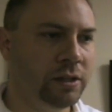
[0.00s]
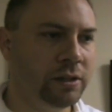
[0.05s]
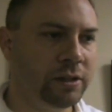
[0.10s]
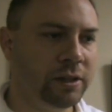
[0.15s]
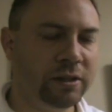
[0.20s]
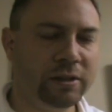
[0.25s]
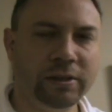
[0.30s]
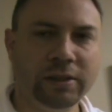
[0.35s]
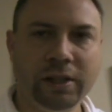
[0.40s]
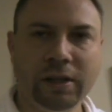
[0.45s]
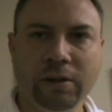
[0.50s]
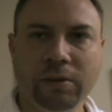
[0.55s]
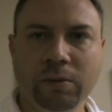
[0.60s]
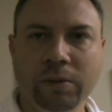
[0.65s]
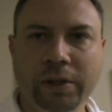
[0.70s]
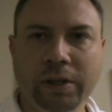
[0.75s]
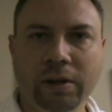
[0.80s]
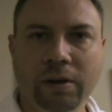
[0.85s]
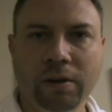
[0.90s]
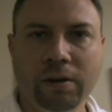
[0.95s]
Turns out
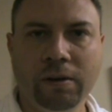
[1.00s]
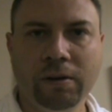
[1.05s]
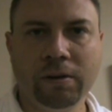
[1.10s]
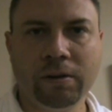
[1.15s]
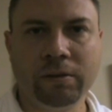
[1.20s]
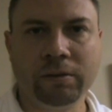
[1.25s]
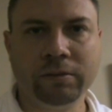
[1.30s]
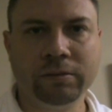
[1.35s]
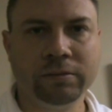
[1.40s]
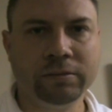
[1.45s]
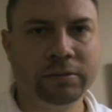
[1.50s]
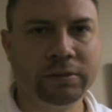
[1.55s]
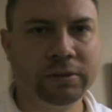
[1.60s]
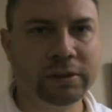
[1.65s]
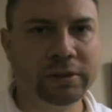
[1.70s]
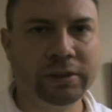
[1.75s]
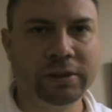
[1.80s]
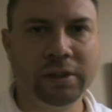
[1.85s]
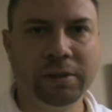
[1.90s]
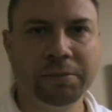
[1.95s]
we all,
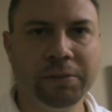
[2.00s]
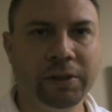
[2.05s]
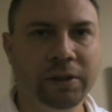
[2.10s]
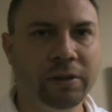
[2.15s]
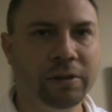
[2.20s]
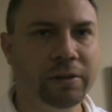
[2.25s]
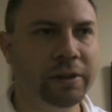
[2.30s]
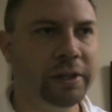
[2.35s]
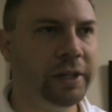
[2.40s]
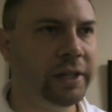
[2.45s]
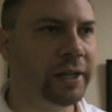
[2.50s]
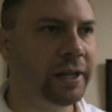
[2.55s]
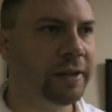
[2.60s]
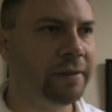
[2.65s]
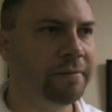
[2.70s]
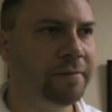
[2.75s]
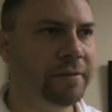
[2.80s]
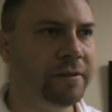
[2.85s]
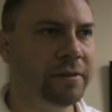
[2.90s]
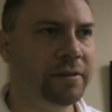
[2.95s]
to some degree,
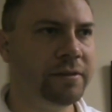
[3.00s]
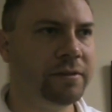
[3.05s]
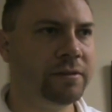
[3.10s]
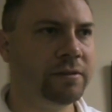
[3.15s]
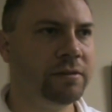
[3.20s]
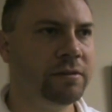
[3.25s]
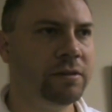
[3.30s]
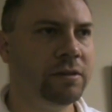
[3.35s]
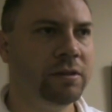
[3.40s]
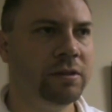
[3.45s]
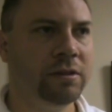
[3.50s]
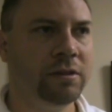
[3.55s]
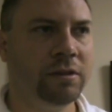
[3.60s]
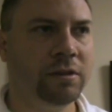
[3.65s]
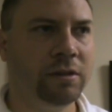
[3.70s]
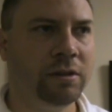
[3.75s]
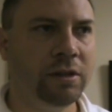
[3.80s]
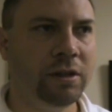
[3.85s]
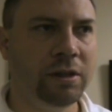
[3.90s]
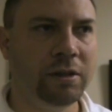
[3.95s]
have this
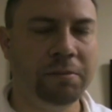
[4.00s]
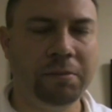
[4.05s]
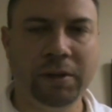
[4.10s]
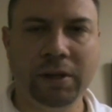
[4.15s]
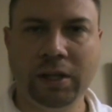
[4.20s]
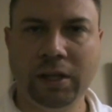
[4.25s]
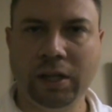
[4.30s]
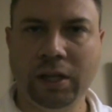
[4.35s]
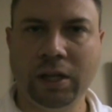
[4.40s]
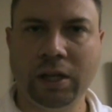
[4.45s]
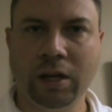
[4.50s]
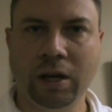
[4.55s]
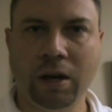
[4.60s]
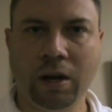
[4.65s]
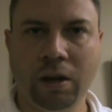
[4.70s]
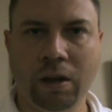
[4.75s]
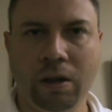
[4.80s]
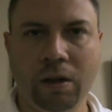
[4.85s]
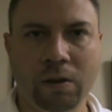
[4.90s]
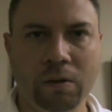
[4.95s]
empty,
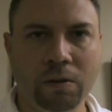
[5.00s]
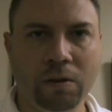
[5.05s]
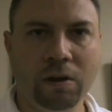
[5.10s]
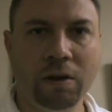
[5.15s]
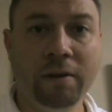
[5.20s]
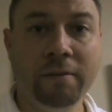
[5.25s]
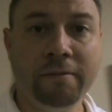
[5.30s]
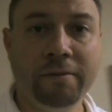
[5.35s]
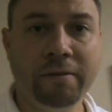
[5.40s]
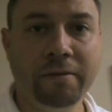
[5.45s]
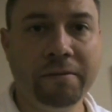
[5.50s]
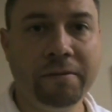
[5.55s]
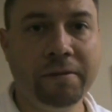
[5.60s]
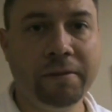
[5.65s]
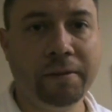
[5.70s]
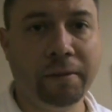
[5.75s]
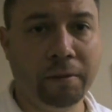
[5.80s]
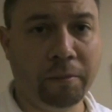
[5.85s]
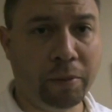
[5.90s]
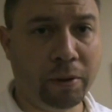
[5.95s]
hollow,
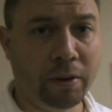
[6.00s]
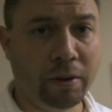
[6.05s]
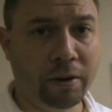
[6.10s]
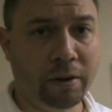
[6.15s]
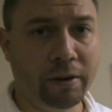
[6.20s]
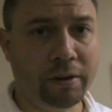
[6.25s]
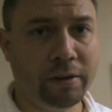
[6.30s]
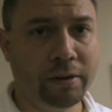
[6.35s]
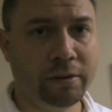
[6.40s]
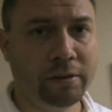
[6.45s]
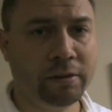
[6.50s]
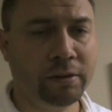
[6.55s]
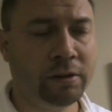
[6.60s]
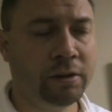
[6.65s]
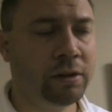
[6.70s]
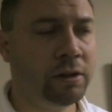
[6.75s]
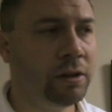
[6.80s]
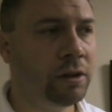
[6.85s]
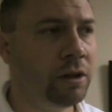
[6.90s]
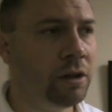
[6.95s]
unfulfilled part
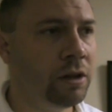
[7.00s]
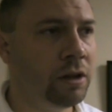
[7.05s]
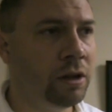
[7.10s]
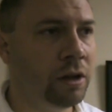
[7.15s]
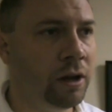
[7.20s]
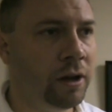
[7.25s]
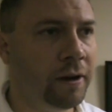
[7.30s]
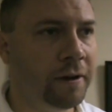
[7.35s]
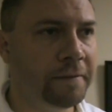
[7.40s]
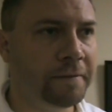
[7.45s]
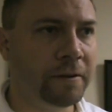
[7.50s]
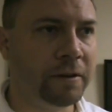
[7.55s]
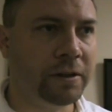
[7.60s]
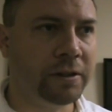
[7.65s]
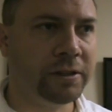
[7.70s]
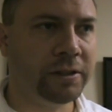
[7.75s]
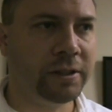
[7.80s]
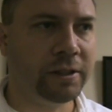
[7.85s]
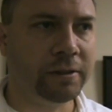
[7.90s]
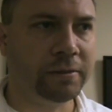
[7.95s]
of
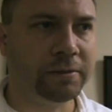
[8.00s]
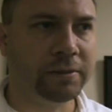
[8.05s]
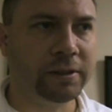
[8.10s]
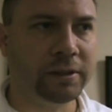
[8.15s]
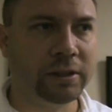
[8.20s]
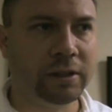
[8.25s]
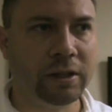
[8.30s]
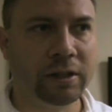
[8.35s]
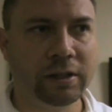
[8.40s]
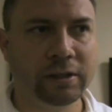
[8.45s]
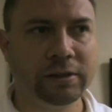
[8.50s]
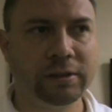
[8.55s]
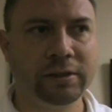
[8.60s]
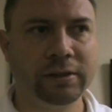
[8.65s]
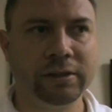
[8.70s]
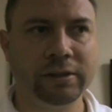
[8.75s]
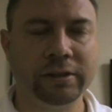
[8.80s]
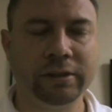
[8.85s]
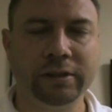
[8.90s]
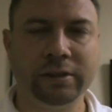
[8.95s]
ourselves that
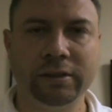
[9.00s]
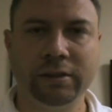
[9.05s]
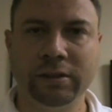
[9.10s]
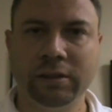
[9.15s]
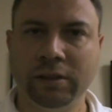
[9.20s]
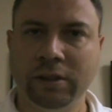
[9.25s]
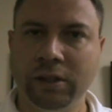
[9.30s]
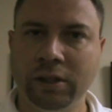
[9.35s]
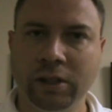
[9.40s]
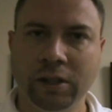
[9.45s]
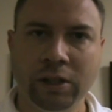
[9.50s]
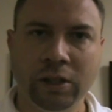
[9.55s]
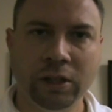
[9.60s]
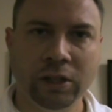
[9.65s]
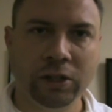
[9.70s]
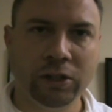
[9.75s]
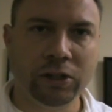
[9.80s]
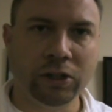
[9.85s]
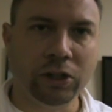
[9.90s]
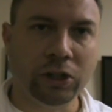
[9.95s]
causes us
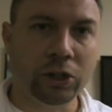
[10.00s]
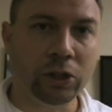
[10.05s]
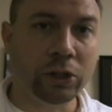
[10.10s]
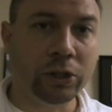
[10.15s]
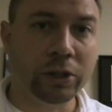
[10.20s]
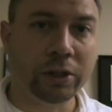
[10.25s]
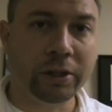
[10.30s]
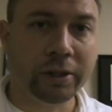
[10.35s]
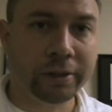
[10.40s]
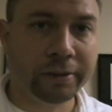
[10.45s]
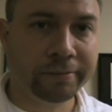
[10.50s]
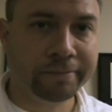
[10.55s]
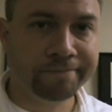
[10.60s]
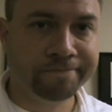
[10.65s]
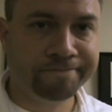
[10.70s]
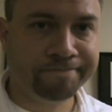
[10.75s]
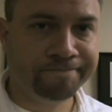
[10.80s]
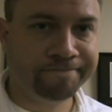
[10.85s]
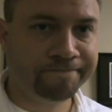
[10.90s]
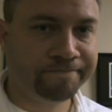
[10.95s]
to look,
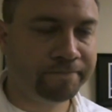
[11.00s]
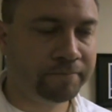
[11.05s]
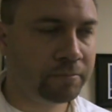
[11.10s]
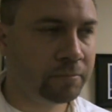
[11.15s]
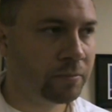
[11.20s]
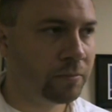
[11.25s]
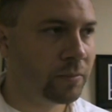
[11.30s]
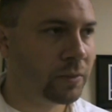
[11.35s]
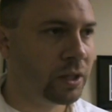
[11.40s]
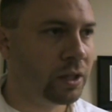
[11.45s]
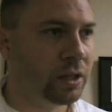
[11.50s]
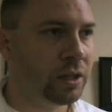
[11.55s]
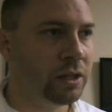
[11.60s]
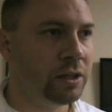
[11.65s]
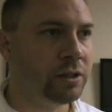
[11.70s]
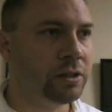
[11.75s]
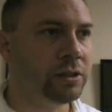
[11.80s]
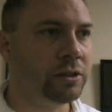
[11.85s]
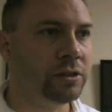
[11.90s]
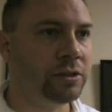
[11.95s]

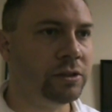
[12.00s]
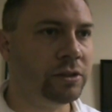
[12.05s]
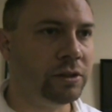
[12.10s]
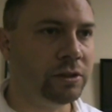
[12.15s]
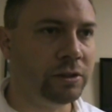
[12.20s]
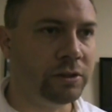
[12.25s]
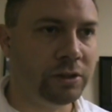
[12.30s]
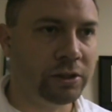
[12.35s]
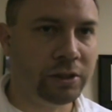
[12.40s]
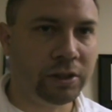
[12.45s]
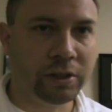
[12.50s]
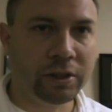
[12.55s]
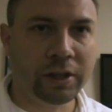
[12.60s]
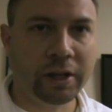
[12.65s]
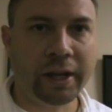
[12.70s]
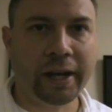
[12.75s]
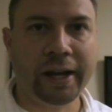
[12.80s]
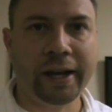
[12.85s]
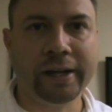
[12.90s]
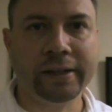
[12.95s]
to search,
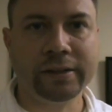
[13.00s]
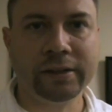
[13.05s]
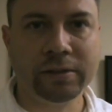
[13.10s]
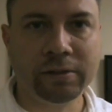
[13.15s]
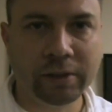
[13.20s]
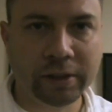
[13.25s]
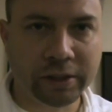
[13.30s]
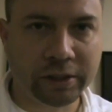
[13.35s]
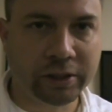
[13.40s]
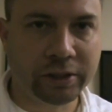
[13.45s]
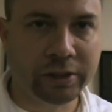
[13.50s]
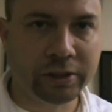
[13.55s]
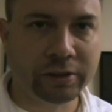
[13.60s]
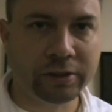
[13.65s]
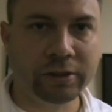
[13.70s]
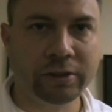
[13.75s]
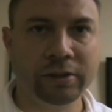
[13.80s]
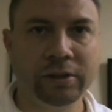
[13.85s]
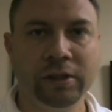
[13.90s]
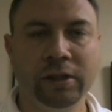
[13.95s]
to ask
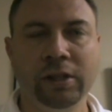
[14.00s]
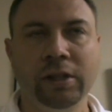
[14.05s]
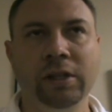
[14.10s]
questions,